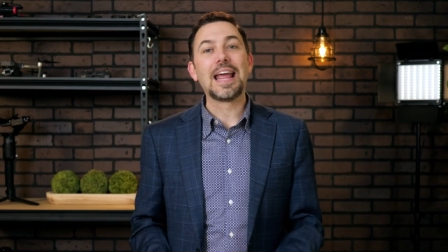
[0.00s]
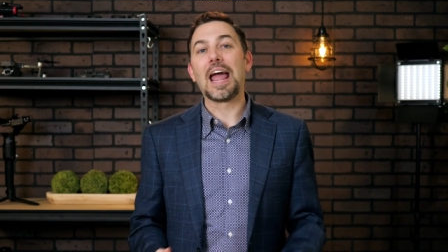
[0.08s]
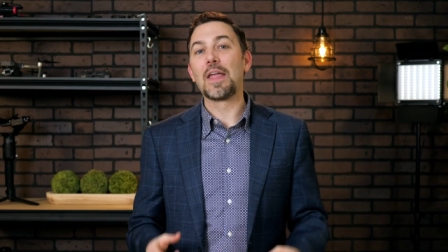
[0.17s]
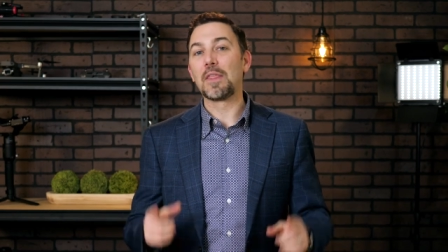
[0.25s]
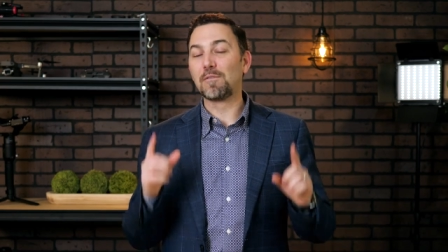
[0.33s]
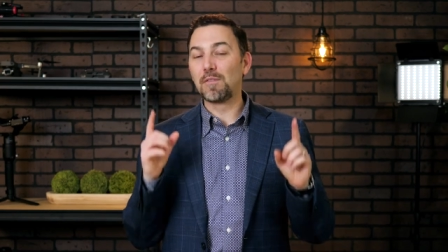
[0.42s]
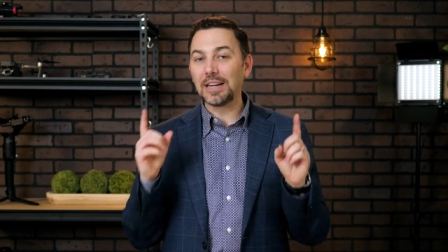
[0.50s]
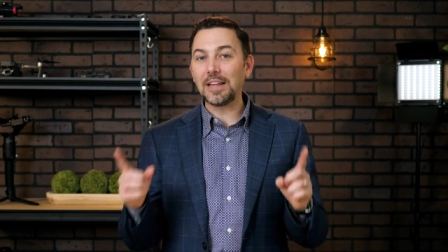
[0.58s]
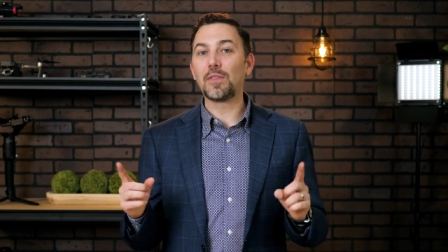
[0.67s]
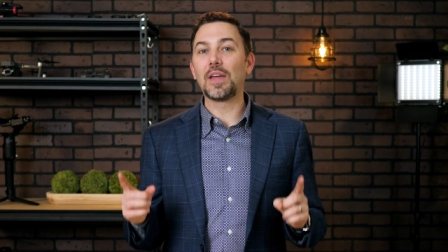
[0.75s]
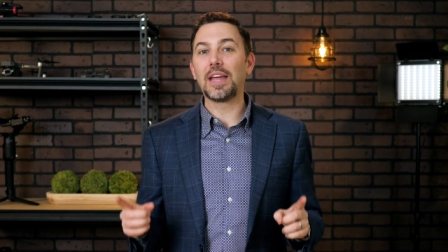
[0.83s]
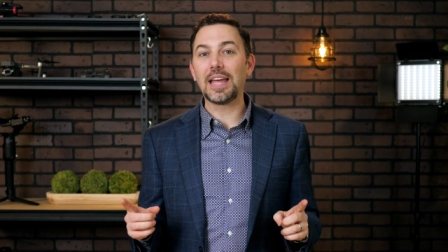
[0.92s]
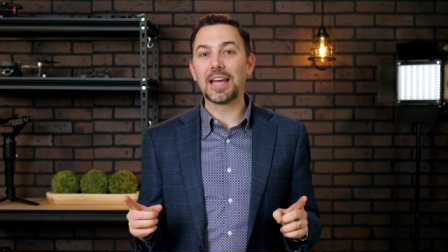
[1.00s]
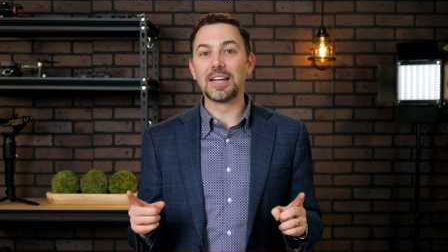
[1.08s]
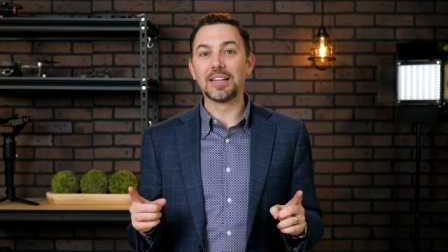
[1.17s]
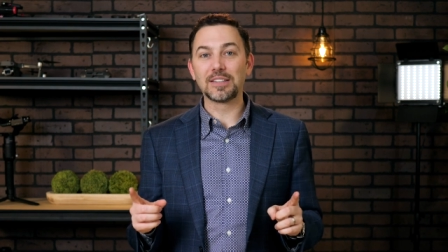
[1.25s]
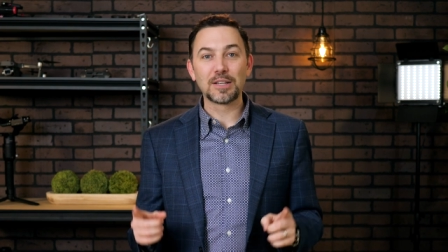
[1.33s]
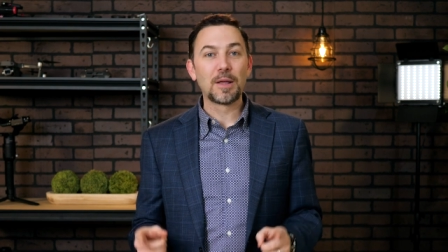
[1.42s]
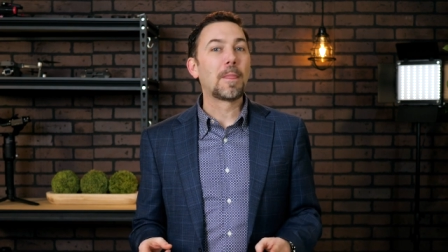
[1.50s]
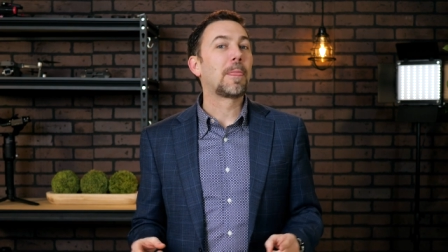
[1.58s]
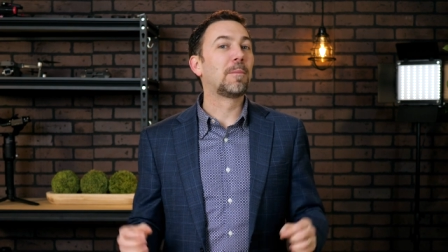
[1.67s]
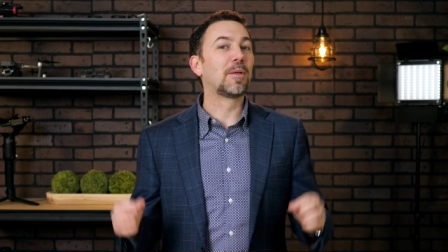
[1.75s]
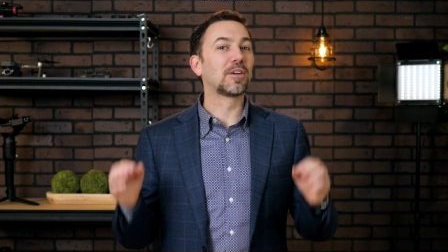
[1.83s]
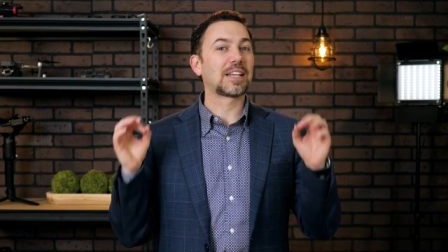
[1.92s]
And the funny thing is,
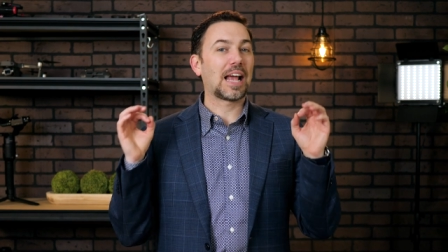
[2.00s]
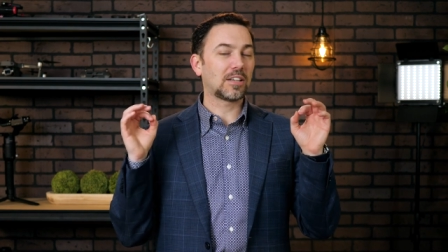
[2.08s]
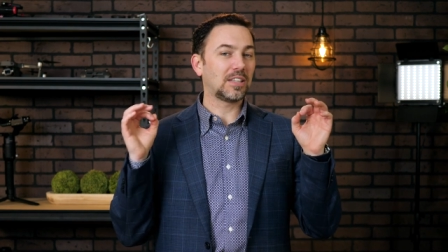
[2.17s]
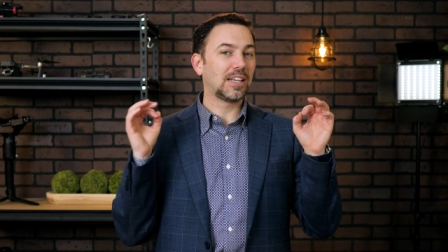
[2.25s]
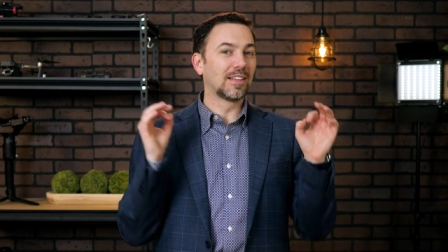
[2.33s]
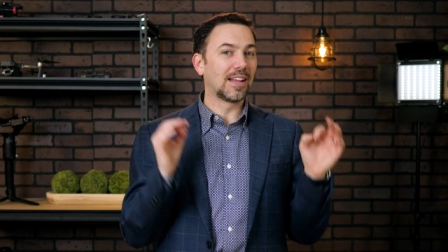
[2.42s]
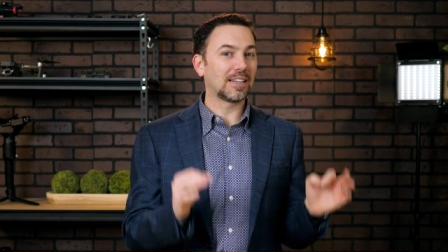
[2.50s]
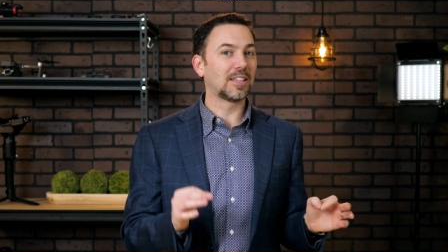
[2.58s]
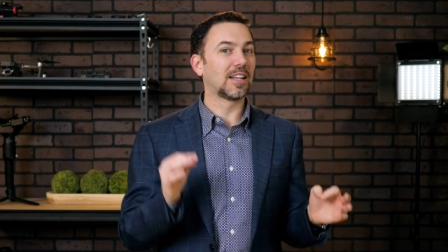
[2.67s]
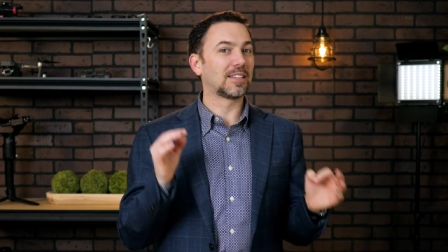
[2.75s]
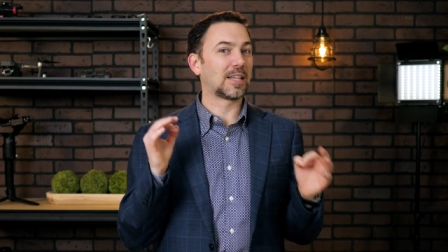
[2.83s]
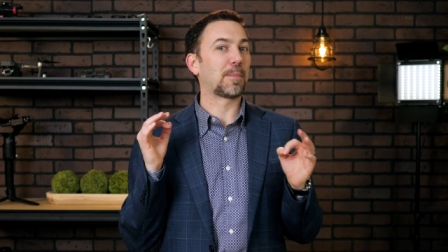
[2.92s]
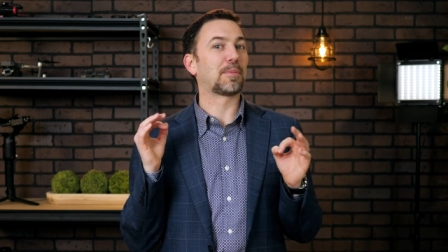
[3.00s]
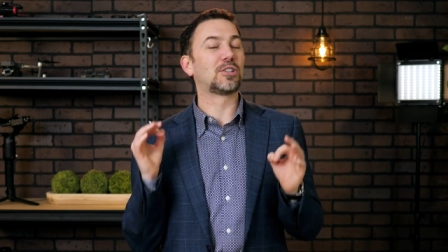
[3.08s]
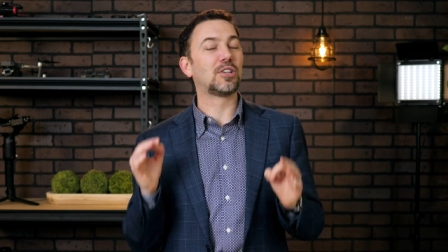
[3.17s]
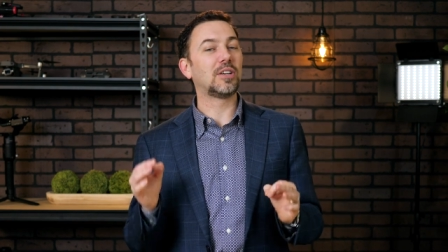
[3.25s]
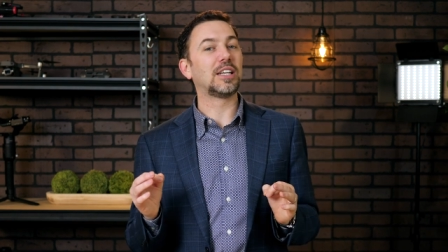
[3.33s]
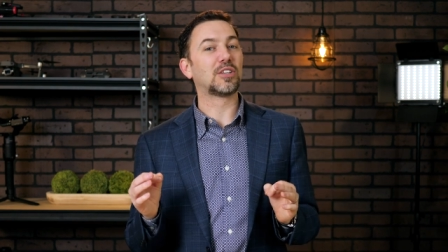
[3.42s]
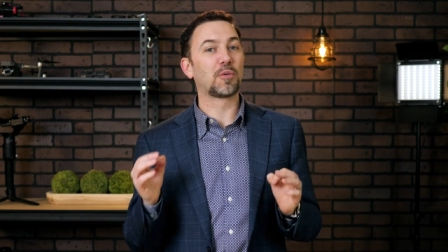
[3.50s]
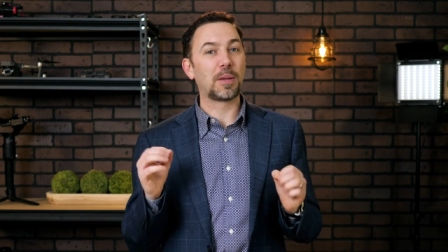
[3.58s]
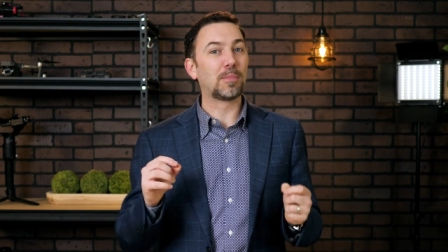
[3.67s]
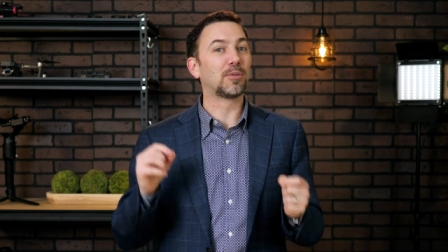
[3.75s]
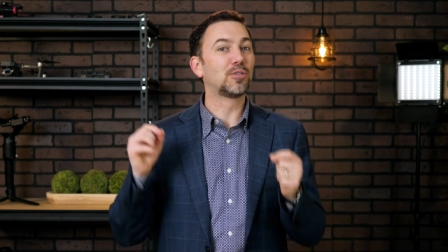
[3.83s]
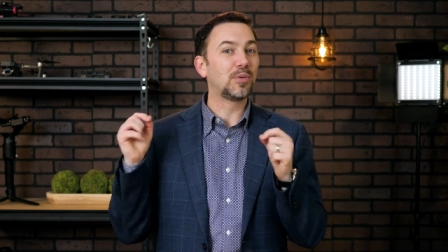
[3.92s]
there's actually less and less opportunities for
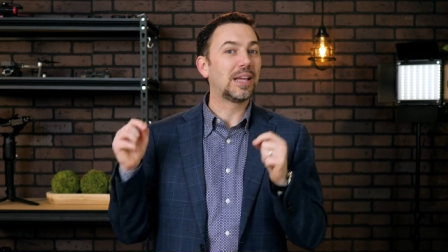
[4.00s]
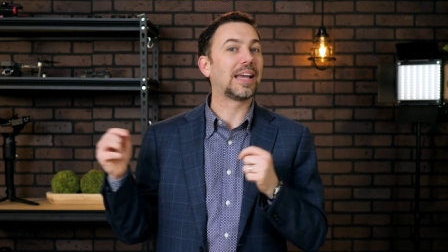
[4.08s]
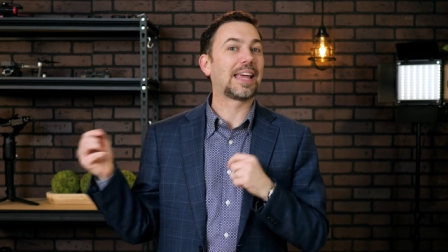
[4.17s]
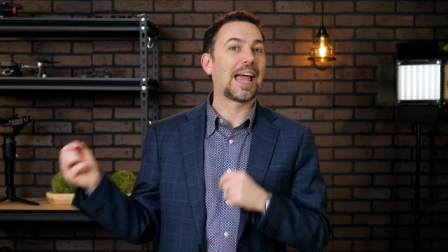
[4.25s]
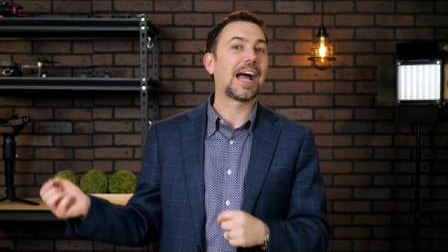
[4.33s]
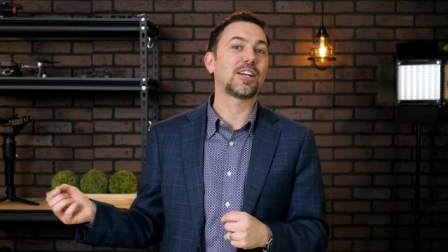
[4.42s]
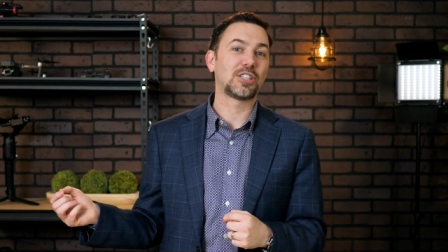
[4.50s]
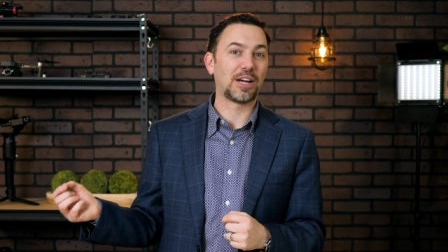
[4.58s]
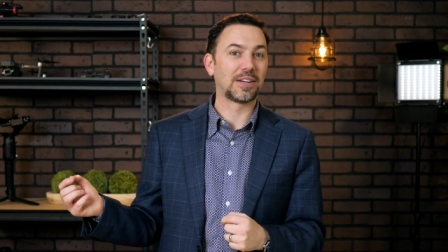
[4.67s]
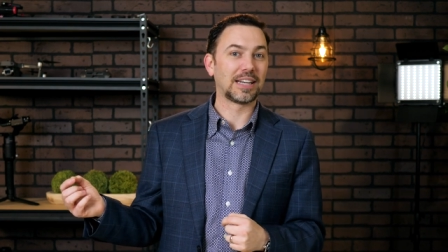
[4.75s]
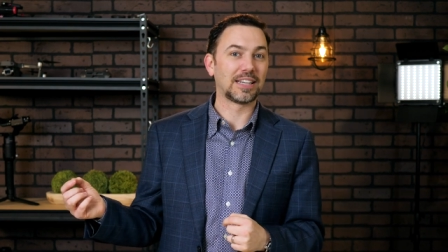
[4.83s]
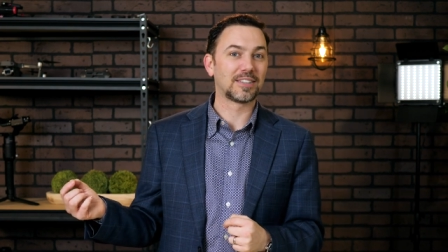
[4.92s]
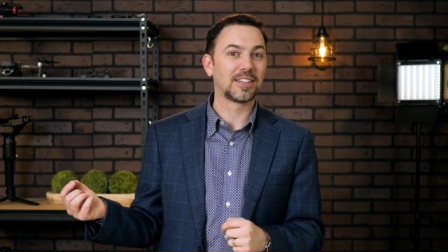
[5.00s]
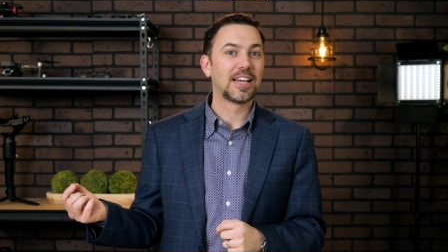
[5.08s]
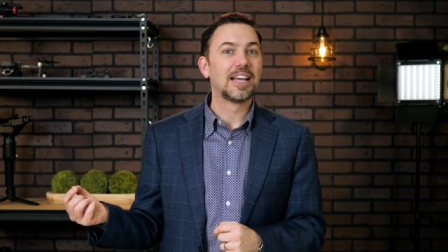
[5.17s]
people to get cash nowadays.